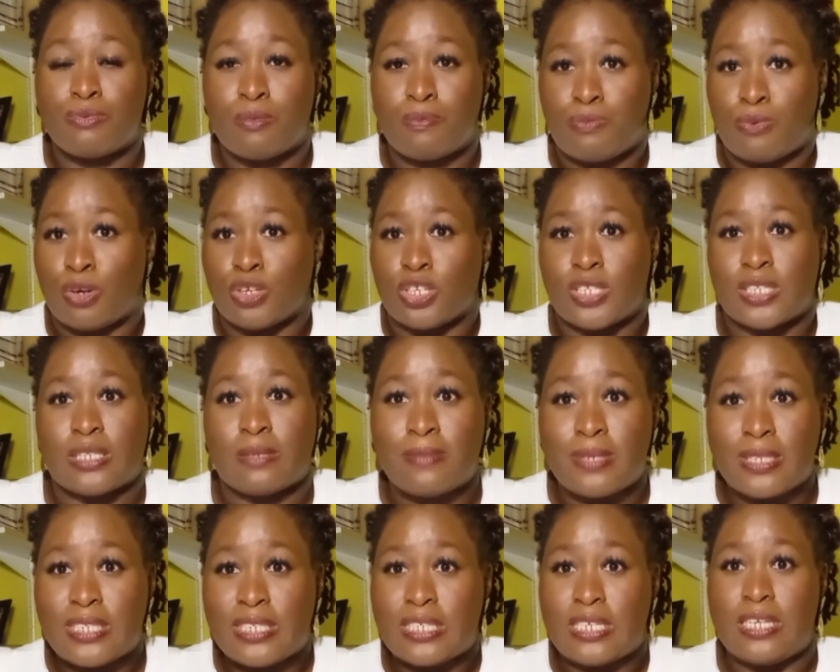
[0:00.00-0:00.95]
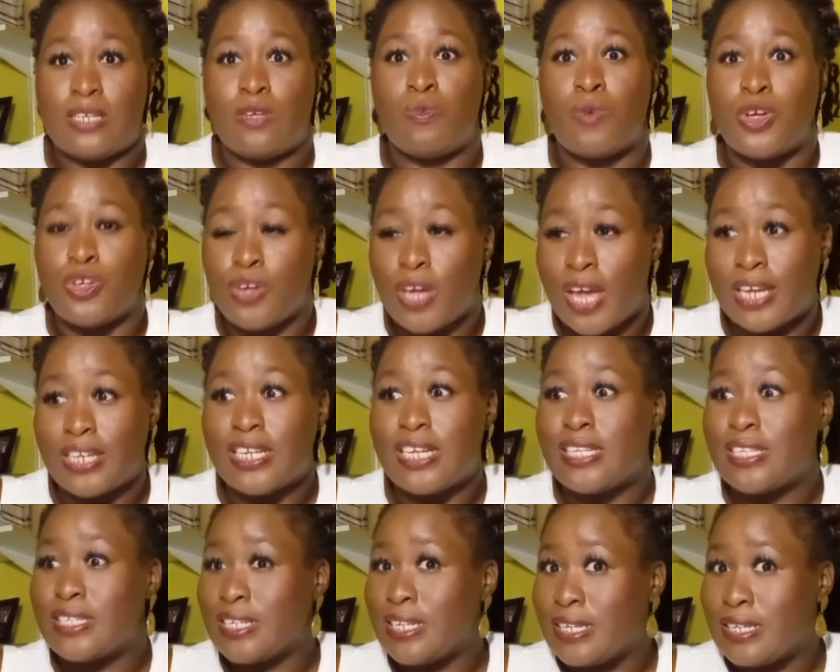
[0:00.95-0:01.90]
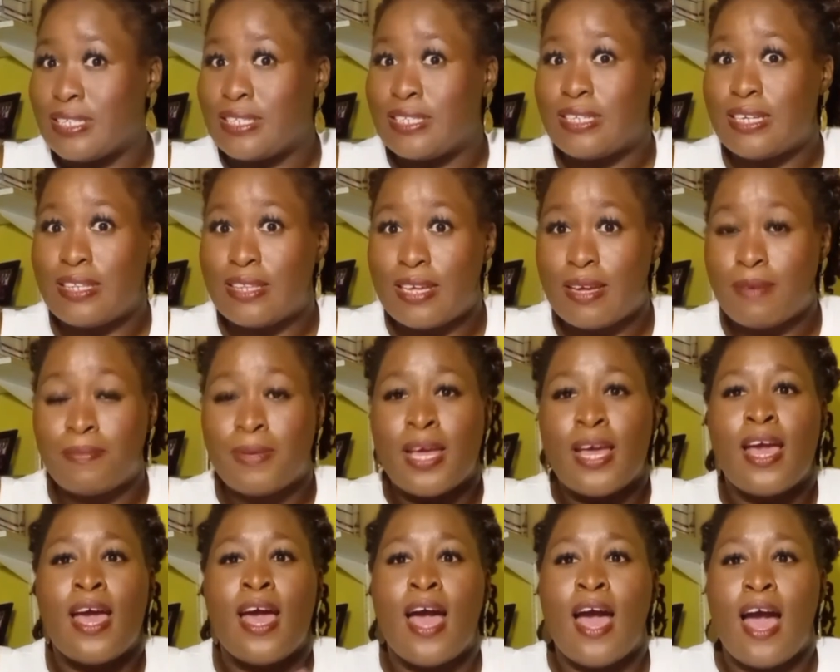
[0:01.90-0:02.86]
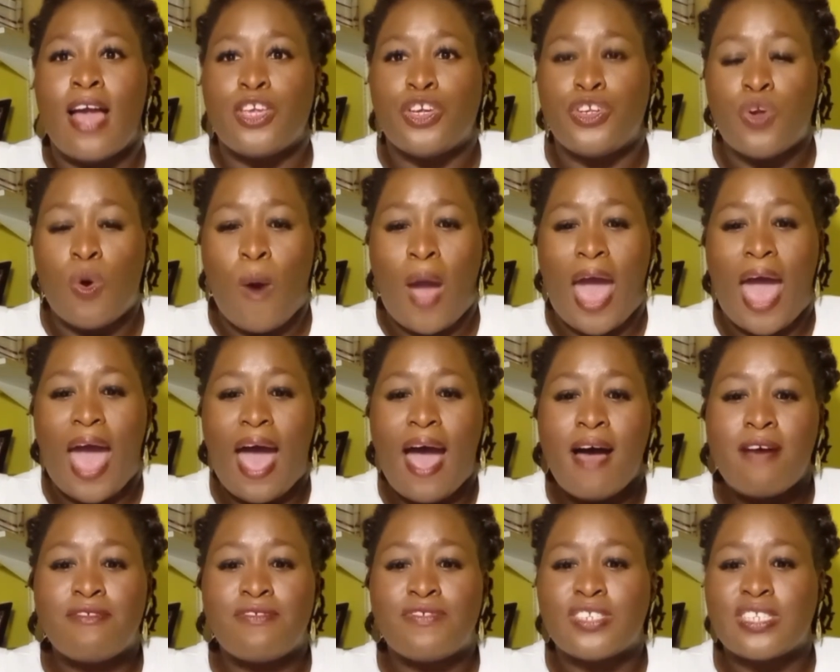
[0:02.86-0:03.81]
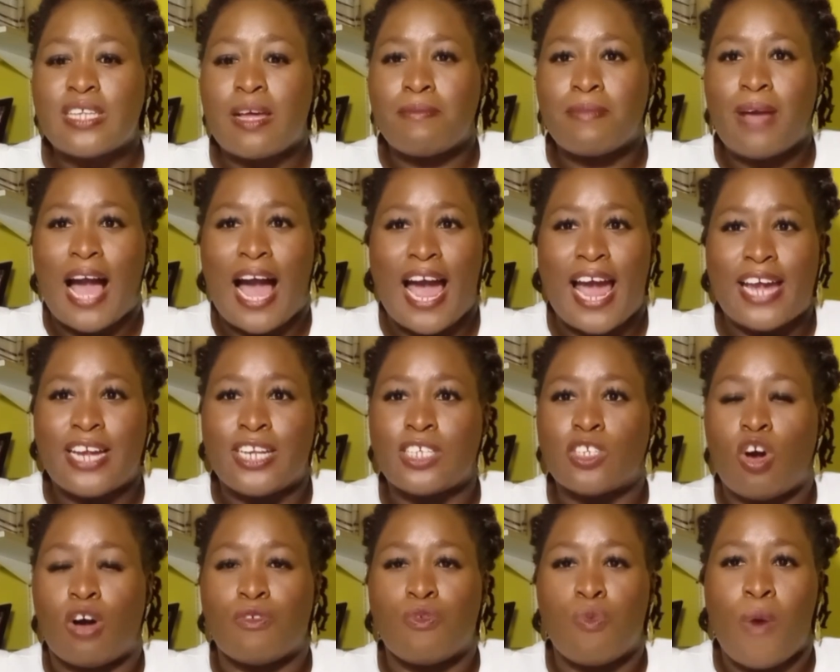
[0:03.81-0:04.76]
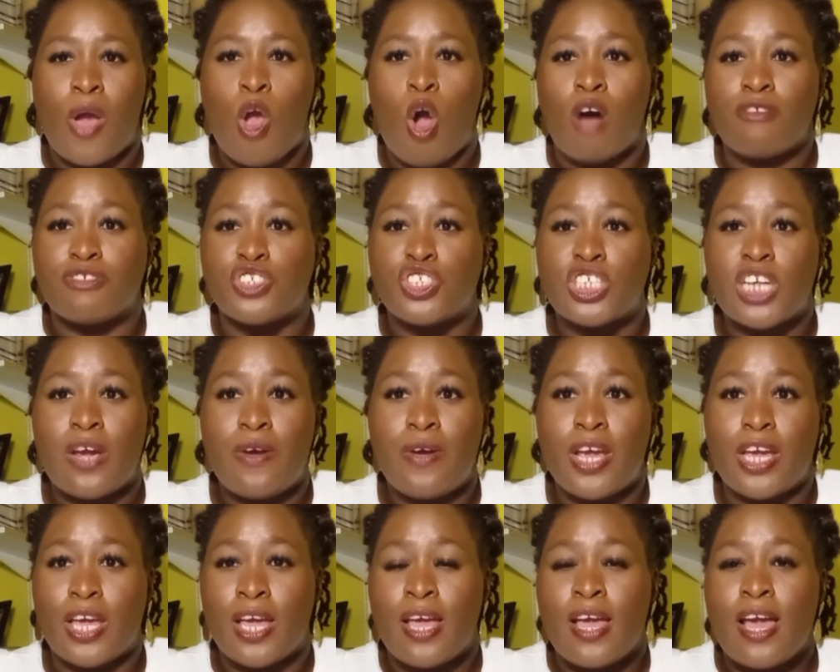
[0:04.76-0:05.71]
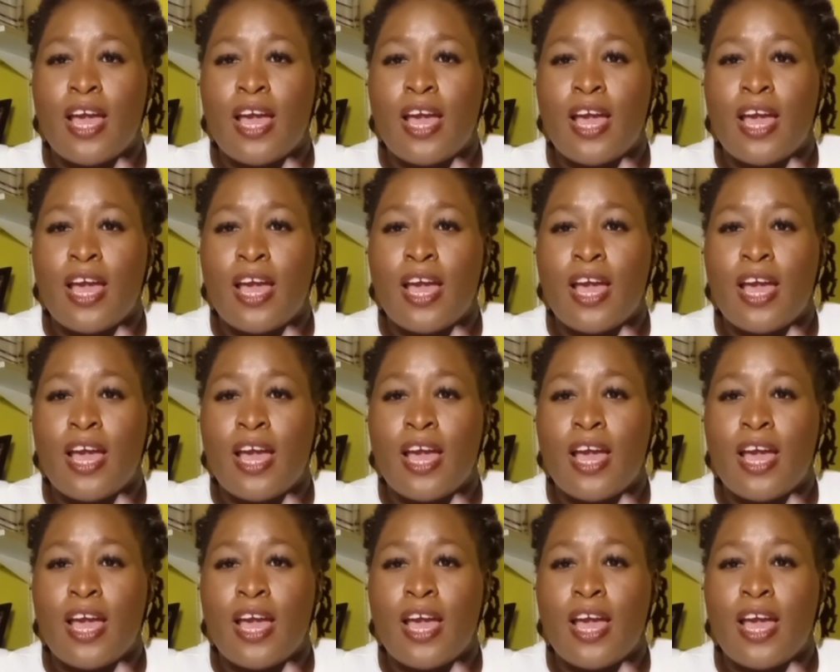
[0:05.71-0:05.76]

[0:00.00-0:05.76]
proximity where you can easily see them, have some kind of way of sharing